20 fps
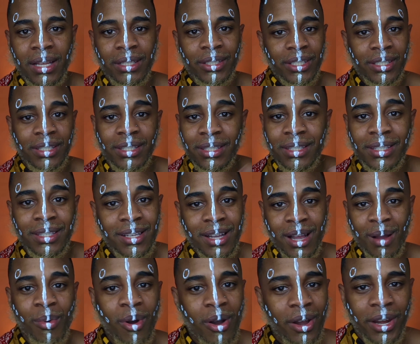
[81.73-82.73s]
Just
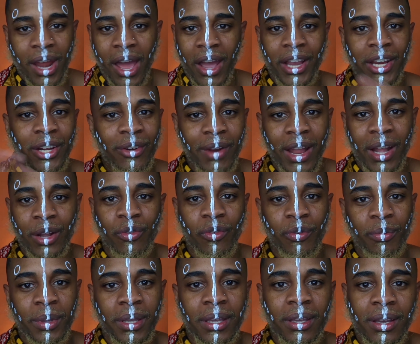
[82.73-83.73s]
come on now, interact
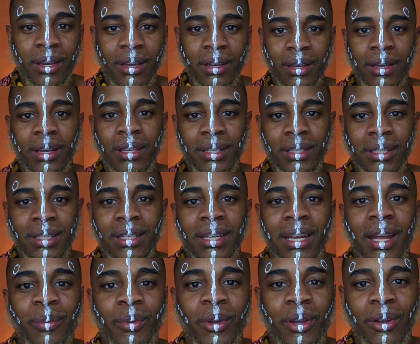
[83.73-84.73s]
with me. Other than
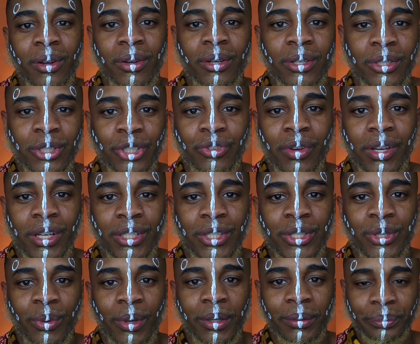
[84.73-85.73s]
that, we're gonna go straight
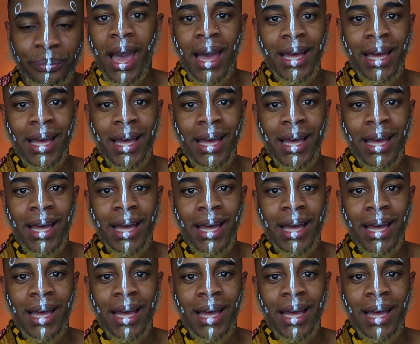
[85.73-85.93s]
into it.